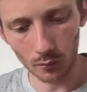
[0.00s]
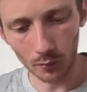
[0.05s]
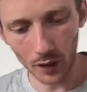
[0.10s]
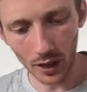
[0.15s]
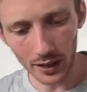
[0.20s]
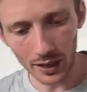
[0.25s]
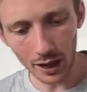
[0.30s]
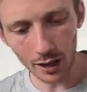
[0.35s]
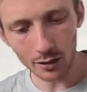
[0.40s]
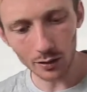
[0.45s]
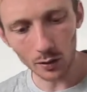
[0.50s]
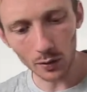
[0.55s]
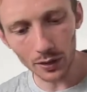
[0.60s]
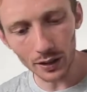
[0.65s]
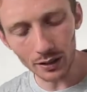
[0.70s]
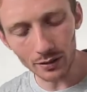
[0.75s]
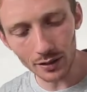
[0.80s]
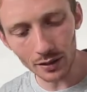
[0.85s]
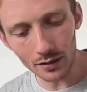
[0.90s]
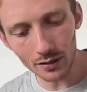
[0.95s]
Yeah, so
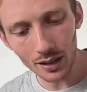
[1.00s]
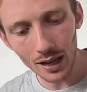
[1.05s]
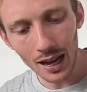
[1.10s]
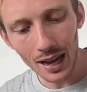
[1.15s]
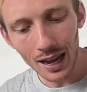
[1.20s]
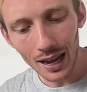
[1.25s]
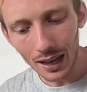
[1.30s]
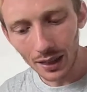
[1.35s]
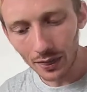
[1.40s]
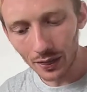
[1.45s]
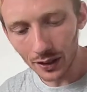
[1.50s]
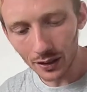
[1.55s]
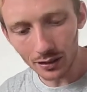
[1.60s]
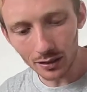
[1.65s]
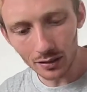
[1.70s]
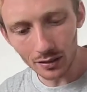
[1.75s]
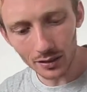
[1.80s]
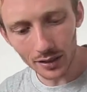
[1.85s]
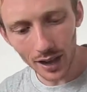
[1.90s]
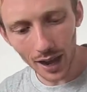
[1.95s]
this
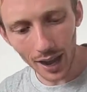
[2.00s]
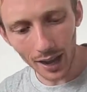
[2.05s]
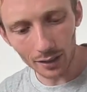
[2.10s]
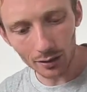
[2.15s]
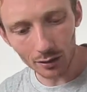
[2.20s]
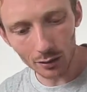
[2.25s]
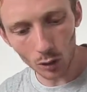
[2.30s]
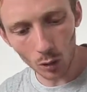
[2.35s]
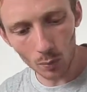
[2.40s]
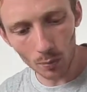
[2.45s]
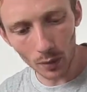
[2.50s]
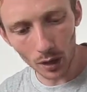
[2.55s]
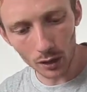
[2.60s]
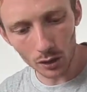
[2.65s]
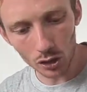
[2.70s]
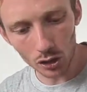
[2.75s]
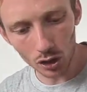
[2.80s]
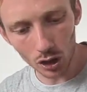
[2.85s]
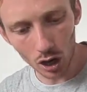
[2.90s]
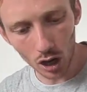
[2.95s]
is not so
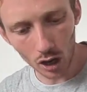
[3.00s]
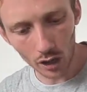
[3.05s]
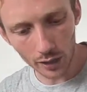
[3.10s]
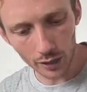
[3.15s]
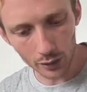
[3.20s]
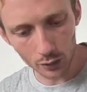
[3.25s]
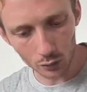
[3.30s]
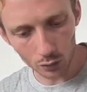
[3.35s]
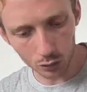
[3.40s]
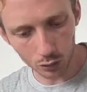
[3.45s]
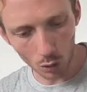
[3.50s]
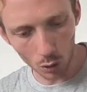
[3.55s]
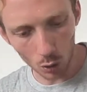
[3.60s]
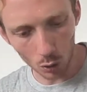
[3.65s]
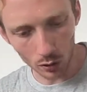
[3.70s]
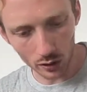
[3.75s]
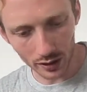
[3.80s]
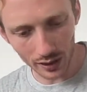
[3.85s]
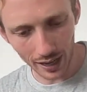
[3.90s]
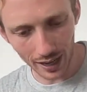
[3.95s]
much a
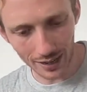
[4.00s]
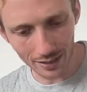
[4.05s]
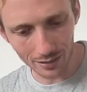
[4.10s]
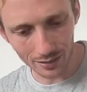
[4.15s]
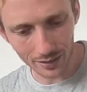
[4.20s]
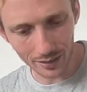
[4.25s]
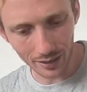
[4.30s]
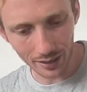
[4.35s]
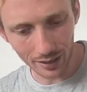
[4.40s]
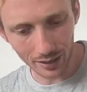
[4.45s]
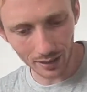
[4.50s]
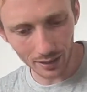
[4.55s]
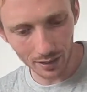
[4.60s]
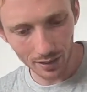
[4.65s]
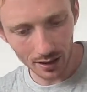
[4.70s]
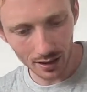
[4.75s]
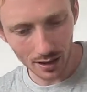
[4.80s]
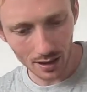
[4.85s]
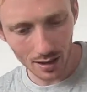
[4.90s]
controlled tasting